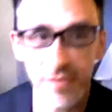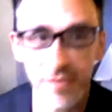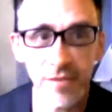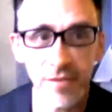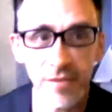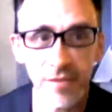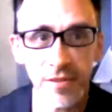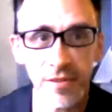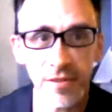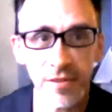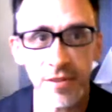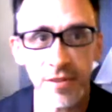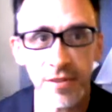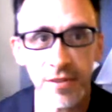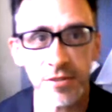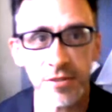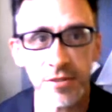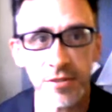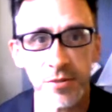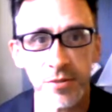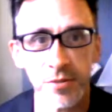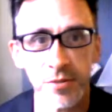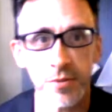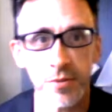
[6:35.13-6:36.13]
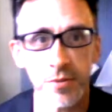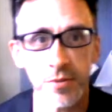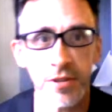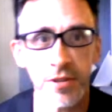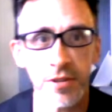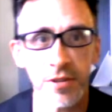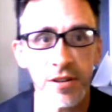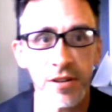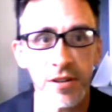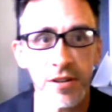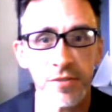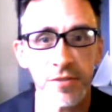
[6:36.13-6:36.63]
right, so we're
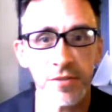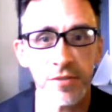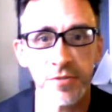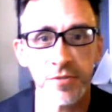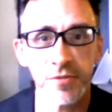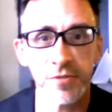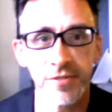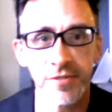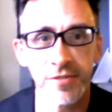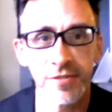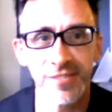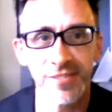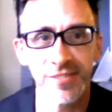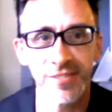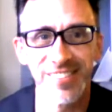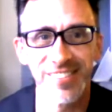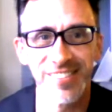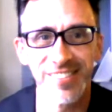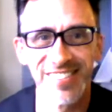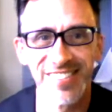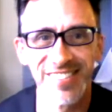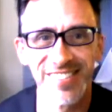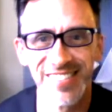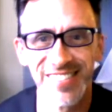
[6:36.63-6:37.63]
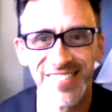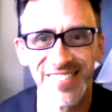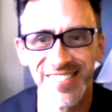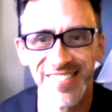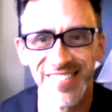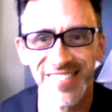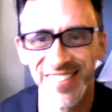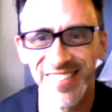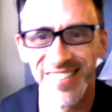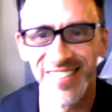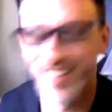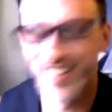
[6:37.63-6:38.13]
live
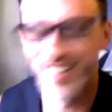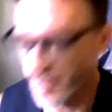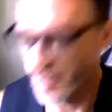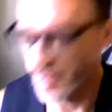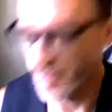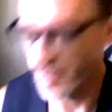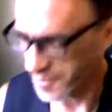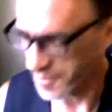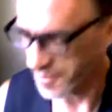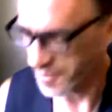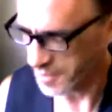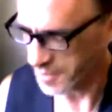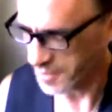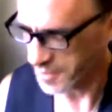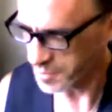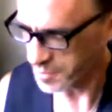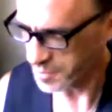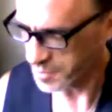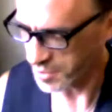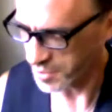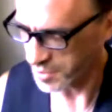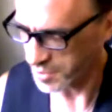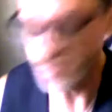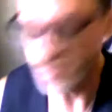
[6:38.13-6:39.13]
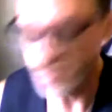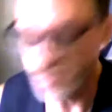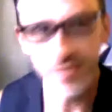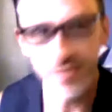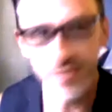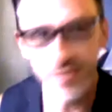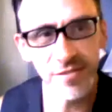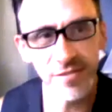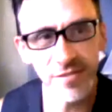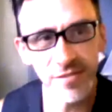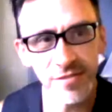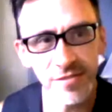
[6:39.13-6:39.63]
on Facebook
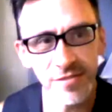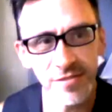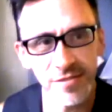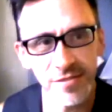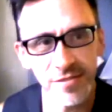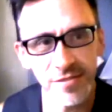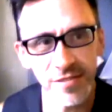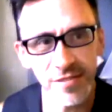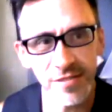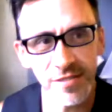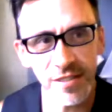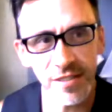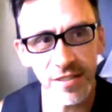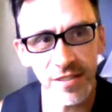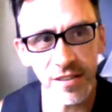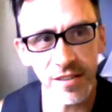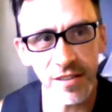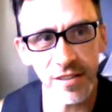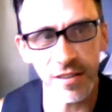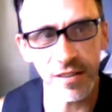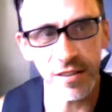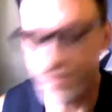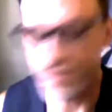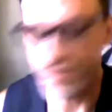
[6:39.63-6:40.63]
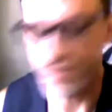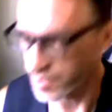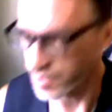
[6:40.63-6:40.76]
and